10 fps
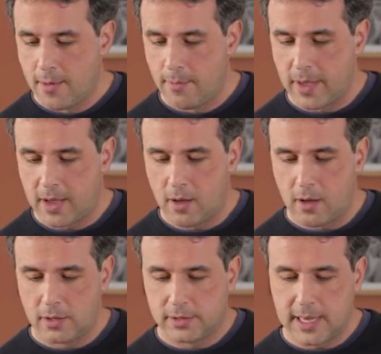
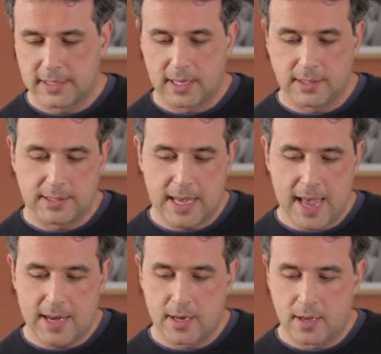Because, as I
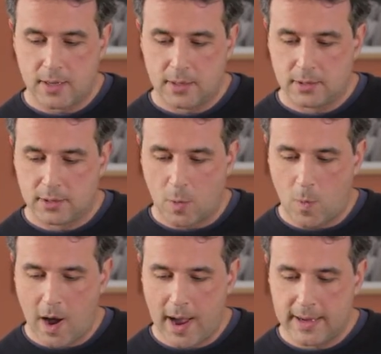said, so
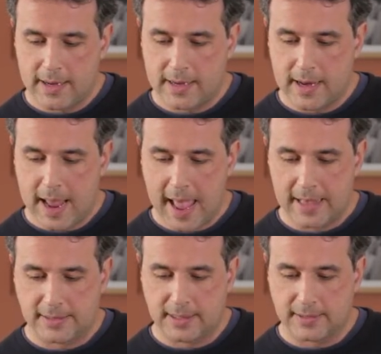white
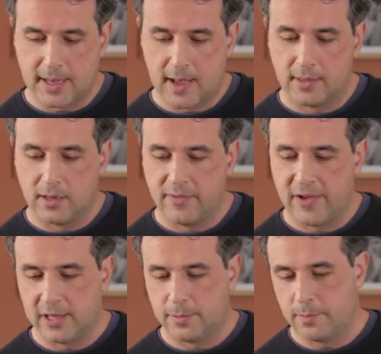has this
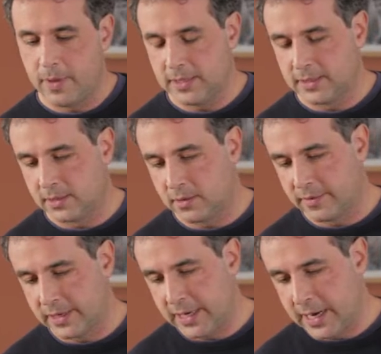underdeveloped pieces
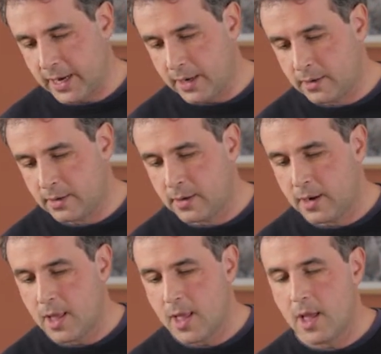over here,
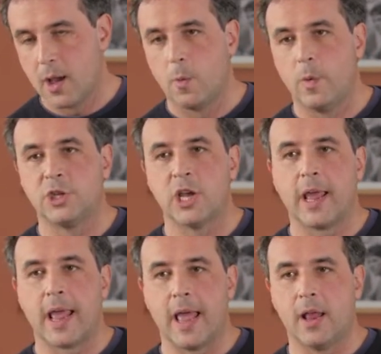which I
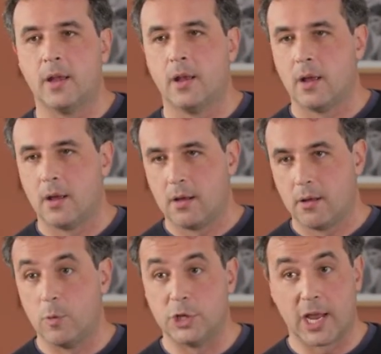can
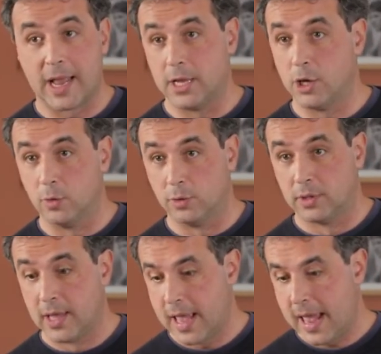use.
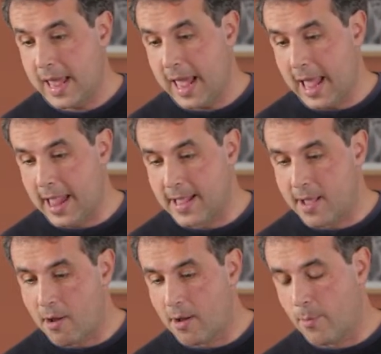And
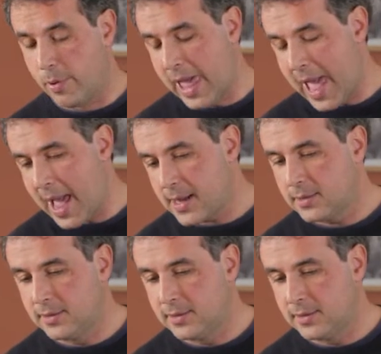black,